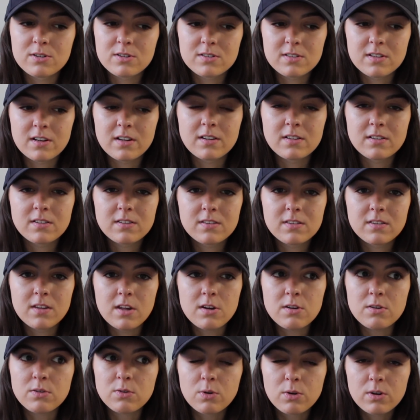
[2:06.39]
just not
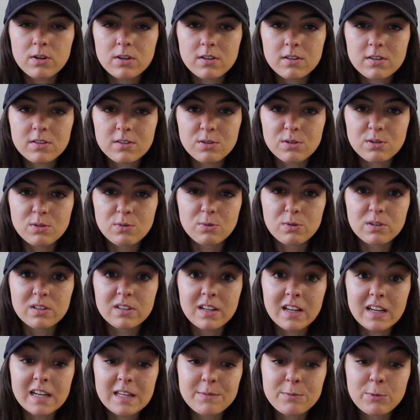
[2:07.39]
the New York
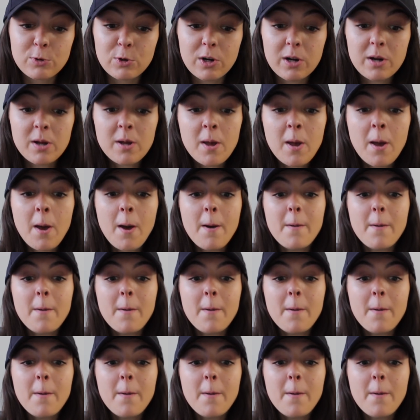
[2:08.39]
unicorn anymore.